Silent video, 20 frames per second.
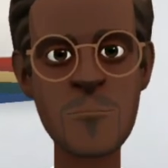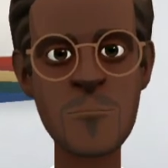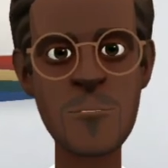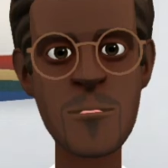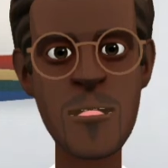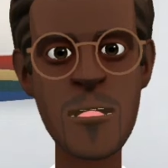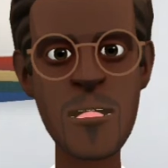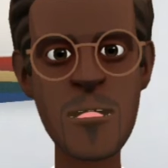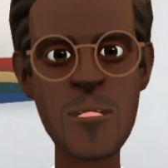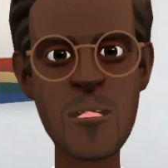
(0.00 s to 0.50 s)
The
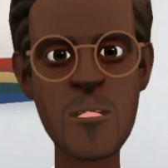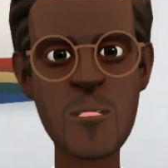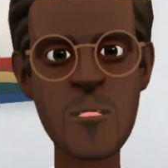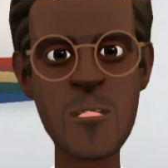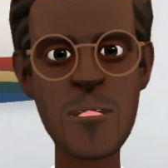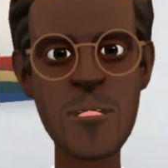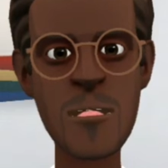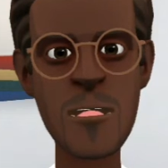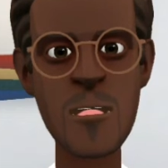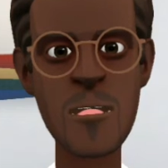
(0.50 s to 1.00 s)
Razer
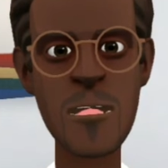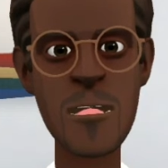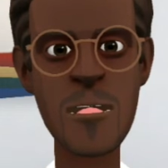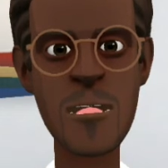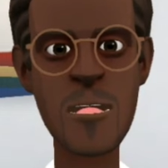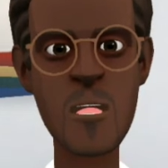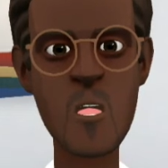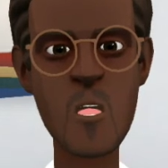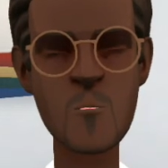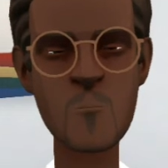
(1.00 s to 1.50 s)
Strider is a
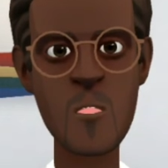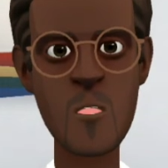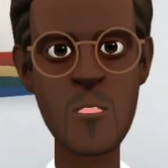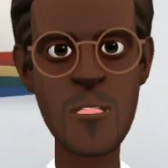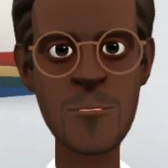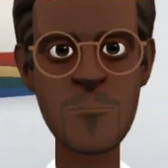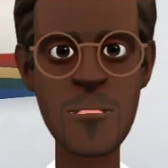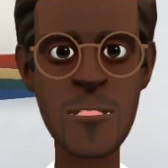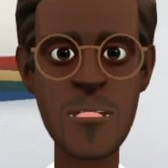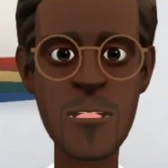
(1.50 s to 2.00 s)
good
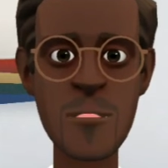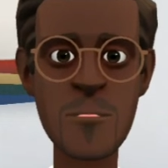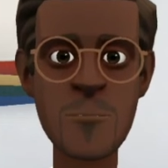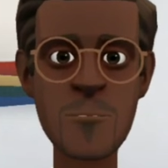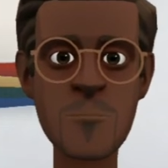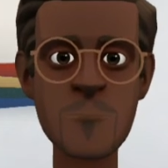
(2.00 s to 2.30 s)
mousepad,